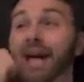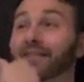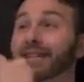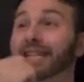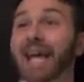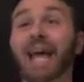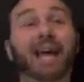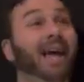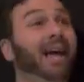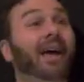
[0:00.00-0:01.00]
so that you get
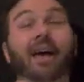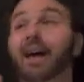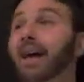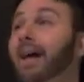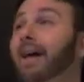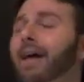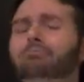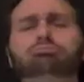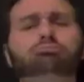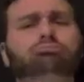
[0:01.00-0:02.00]
to experience
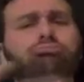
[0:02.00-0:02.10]
a greater